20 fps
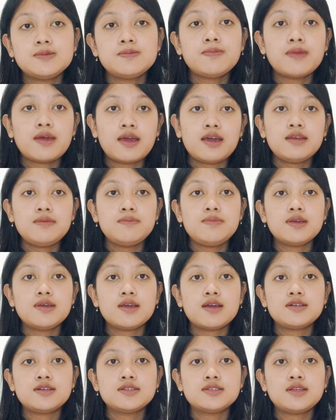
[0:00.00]
bad
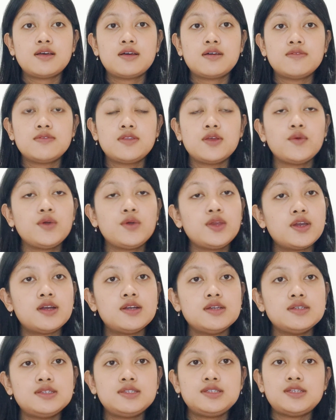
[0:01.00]
because of the weather
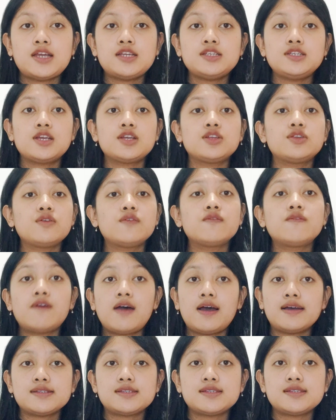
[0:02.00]
is changing too
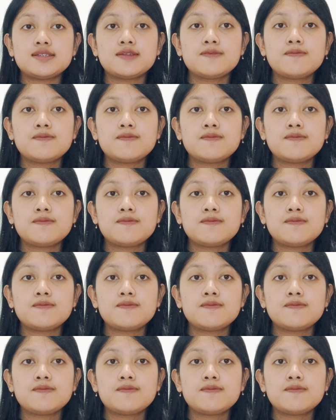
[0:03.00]
fast.